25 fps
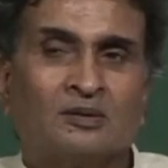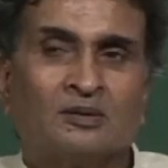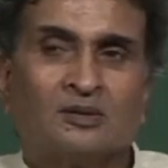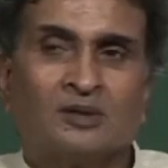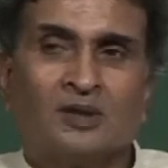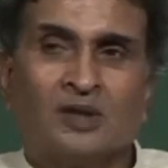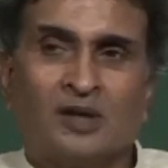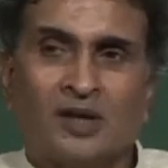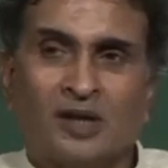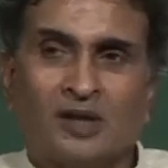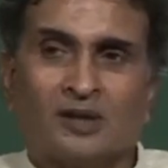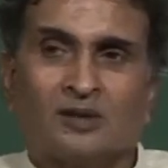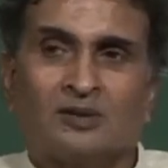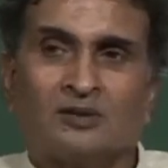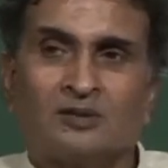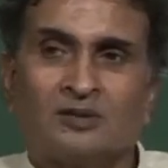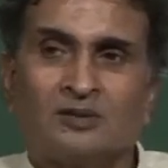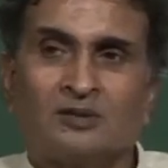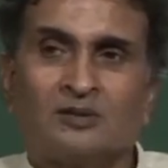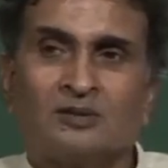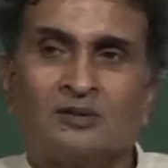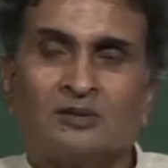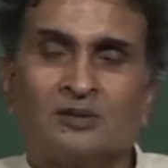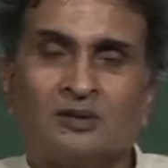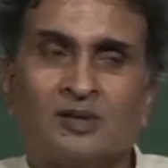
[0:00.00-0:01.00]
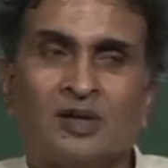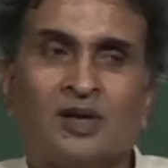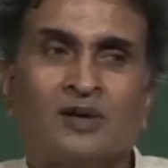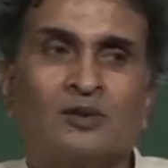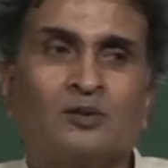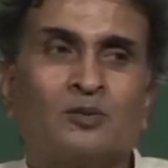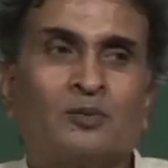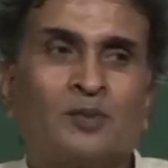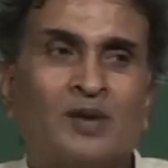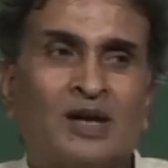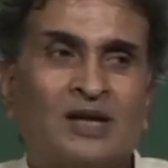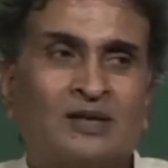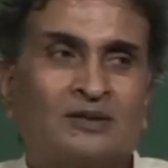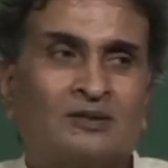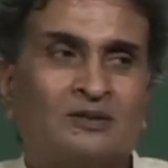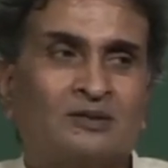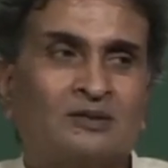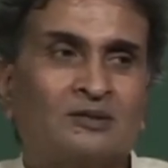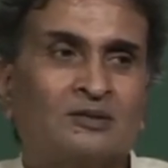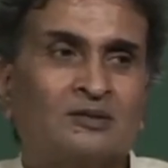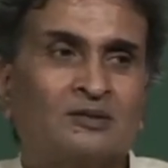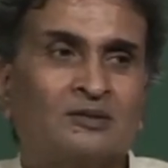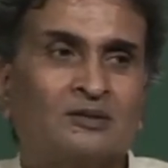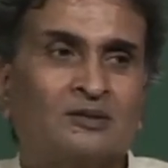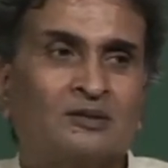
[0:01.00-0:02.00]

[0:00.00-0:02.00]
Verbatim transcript: the rings and you have to press